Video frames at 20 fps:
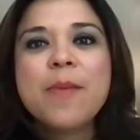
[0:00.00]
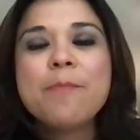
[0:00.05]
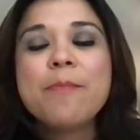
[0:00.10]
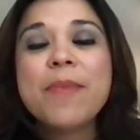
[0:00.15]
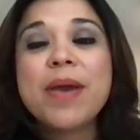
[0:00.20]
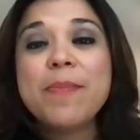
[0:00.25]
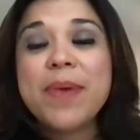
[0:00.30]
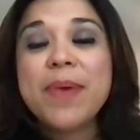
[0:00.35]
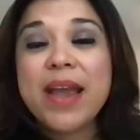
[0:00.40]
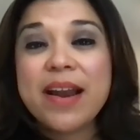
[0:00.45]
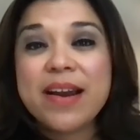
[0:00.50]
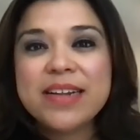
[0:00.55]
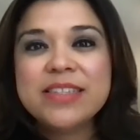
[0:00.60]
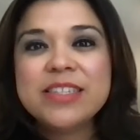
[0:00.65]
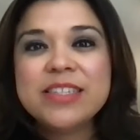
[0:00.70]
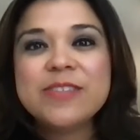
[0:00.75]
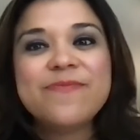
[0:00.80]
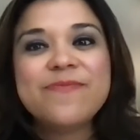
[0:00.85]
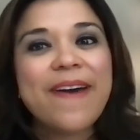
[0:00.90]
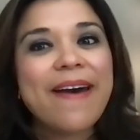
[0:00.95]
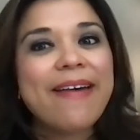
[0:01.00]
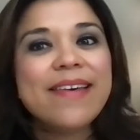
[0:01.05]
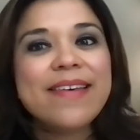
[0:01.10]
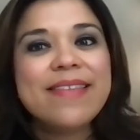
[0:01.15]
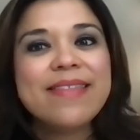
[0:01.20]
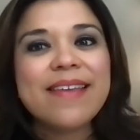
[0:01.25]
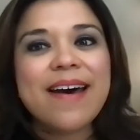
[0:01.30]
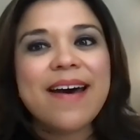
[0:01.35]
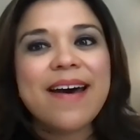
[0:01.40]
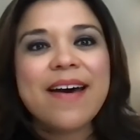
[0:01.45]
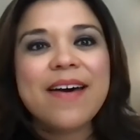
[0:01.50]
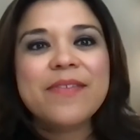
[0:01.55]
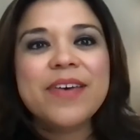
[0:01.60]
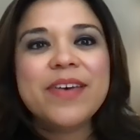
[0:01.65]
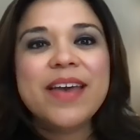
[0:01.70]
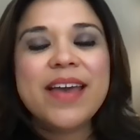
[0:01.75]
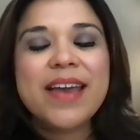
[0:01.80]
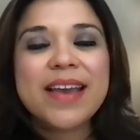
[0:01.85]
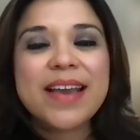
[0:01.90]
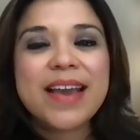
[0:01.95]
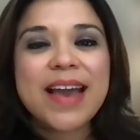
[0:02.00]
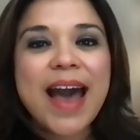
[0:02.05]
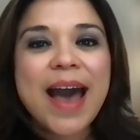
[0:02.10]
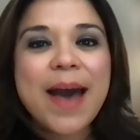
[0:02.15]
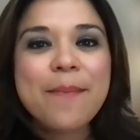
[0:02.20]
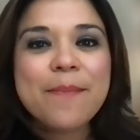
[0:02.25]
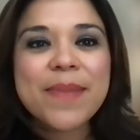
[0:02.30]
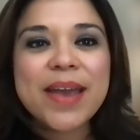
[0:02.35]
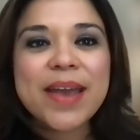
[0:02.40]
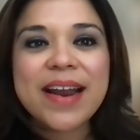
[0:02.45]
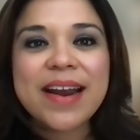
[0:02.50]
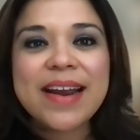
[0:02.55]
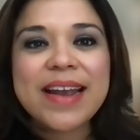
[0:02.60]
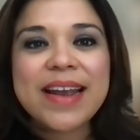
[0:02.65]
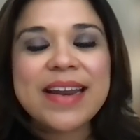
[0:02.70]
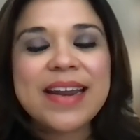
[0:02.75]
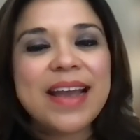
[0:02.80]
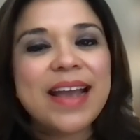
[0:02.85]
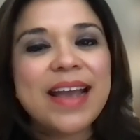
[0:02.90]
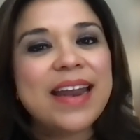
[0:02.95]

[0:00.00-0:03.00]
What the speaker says: My parents fell in love, got married,